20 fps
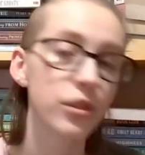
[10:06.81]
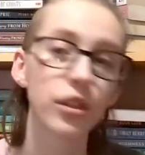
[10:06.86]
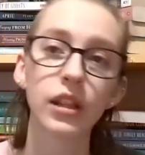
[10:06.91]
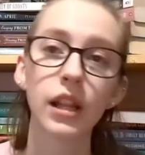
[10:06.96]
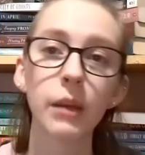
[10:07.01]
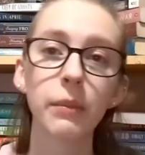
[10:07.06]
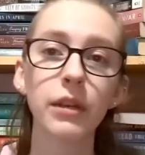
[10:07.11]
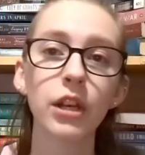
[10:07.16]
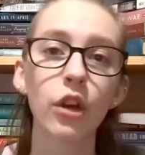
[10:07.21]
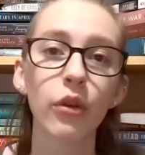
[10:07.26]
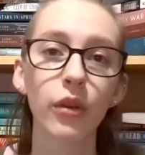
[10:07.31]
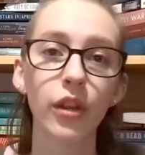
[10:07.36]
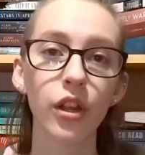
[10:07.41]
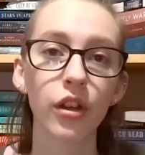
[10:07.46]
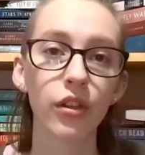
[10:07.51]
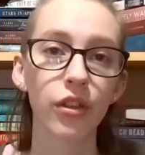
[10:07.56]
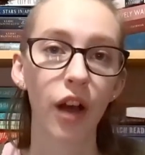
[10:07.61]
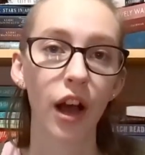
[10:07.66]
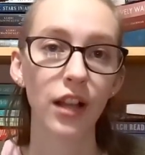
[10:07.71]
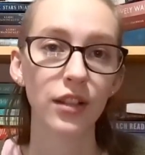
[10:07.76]
So let me know what
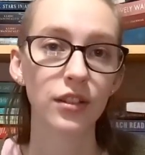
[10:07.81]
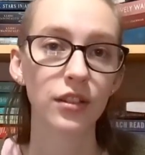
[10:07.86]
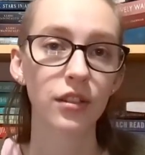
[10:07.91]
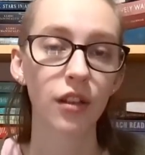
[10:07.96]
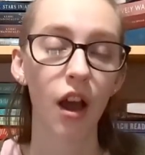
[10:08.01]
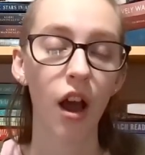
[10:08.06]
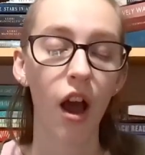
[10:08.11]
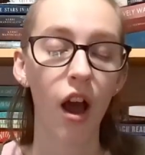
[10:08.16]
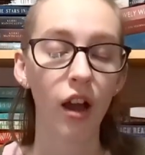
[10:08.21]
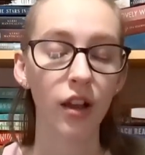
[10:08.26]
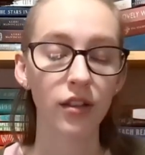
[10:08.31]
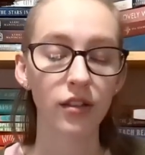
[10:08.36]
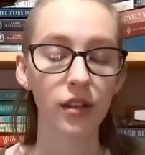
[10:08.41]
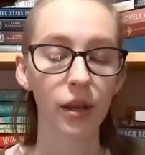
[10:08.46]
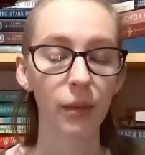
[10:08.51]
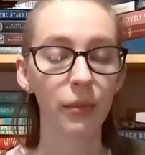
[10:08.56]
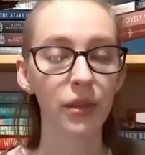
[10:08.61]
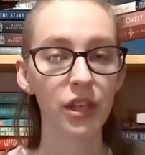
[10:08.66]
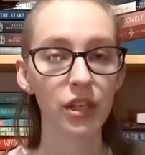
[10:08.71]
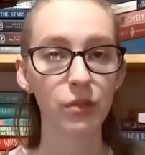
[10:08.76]
your thoughts on
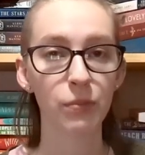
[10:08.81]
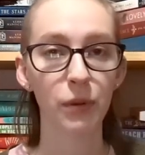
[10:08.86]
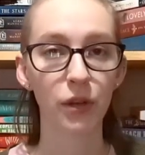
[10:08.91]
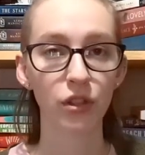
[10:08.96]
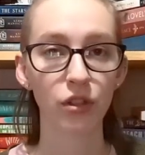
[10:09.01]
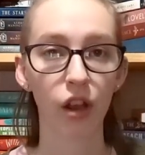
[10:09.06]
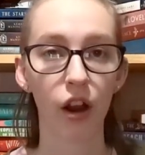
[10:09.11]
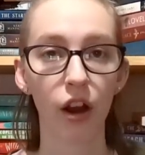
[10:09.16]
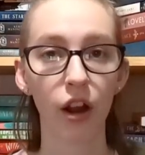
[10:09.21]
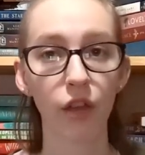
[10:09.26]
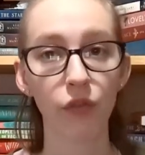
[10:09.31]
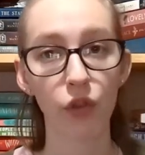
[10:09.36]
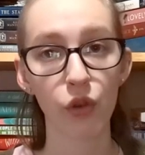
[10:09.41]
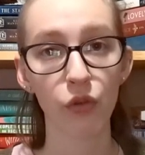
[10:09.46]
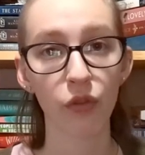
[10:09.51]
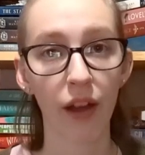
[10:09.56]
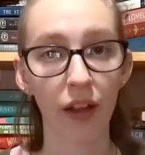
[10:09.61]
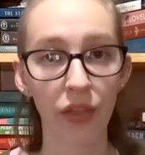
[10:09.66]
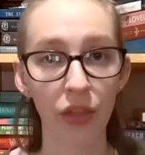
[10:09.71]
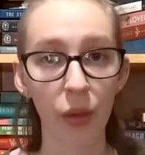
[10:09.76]
some of these books are, if you
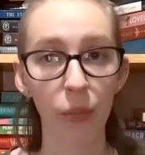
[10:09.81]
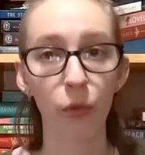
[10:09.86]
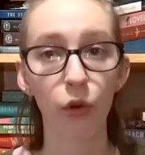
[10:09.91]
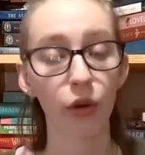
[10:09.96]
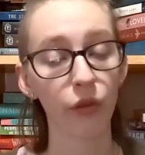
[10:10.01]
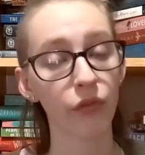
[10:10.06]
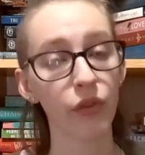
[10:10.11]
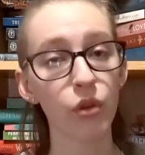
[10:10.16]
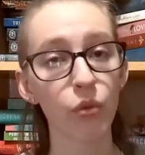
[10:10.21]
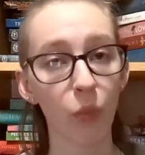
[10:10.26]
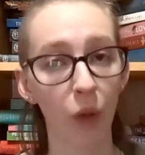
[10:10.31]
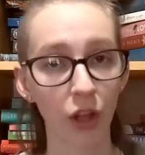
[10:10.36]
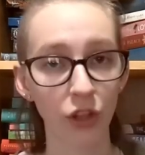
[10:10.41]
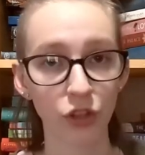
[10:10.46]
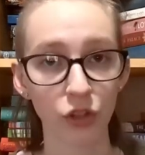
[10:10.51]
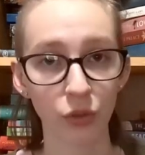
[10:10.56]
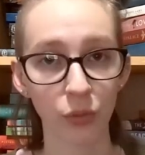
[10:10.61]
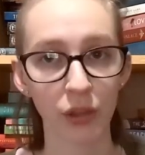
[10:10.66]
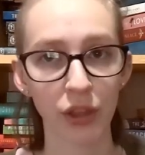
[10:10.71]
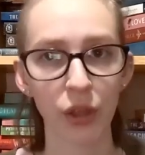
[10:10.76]
read them or if you want
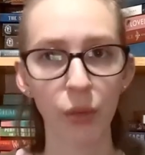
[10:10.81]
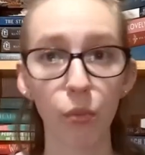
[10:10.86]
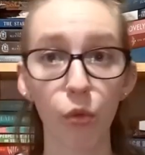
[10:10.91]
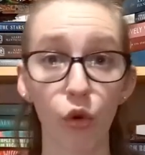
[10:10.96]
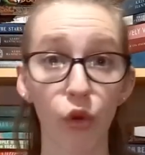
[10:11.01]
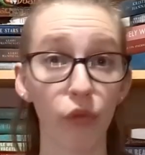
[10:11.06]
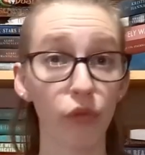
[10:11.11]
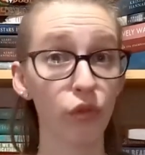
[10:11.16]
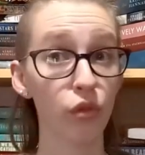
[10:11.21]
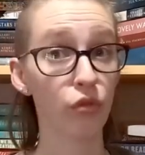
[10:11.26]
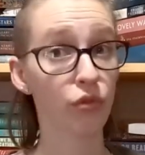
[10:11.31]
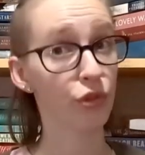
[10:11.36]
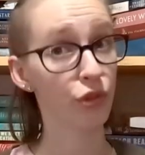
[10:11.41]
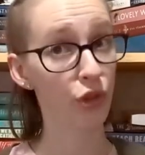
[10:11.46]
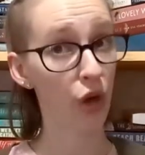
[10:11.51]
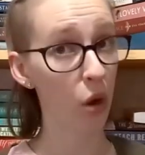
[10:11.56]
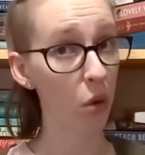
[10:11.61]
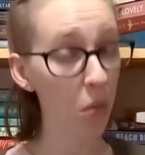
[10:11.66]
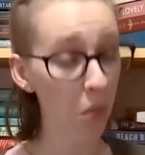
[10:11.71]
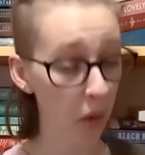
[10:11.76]
to read them or if you
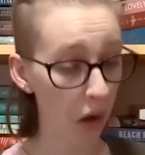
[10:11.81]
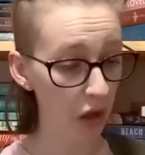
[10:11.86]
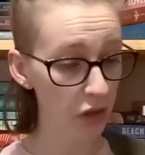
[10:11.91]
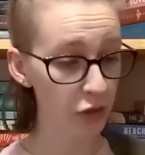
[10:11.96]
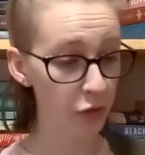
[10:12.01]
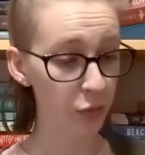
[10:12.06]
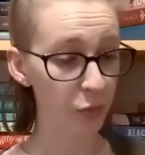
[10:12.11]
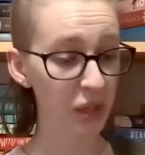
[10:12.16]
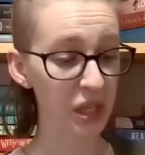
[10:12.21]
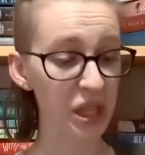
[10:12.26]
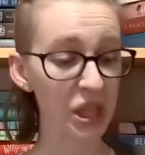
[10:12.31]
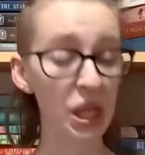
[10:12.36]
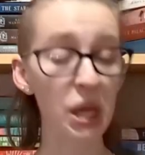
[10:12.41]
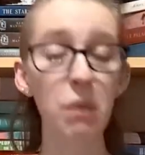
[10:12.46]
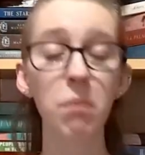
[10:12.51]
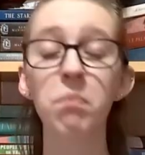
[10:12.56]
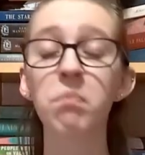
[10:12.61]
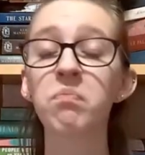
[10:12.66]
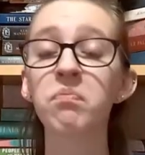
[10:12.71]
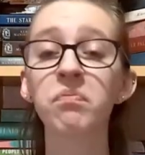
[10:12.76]
don't want to read
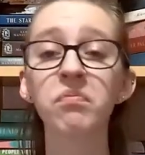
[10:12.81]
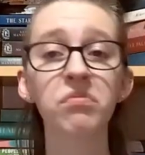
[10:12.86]
them